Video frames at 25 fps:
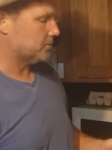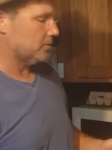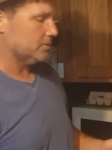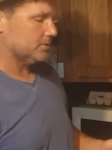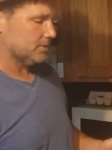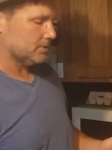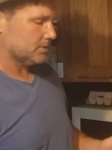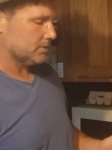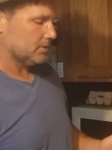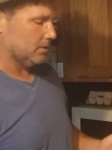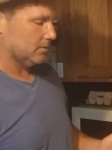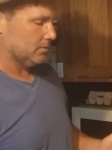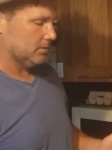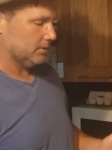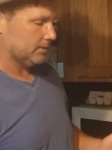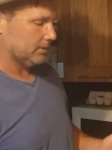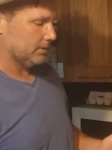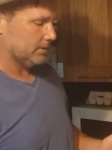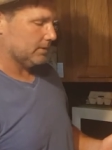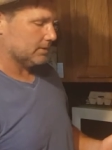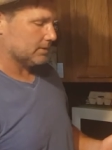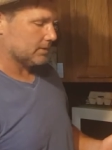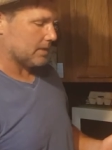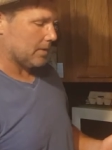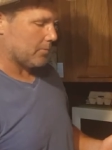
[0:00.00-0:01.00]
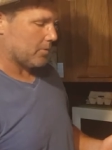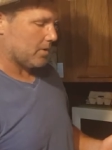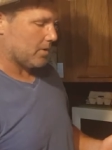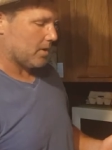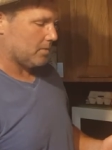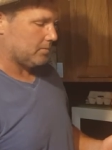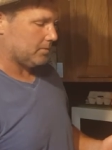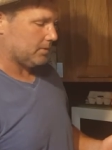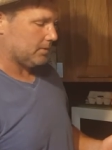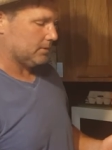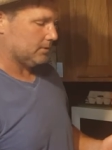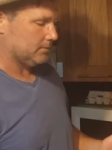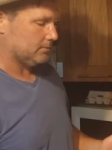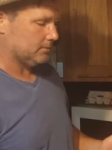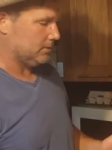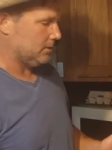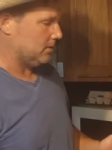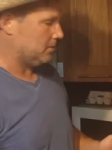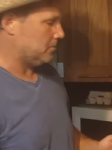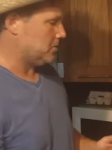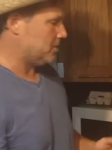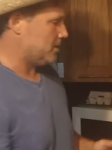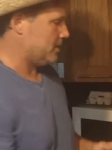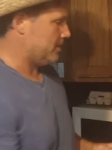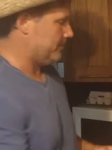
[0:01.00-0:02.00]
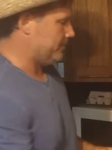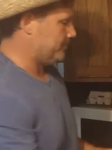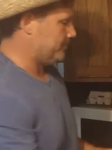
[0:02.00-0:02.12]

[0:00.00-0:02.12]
guess we'll just go with this. I probably, you know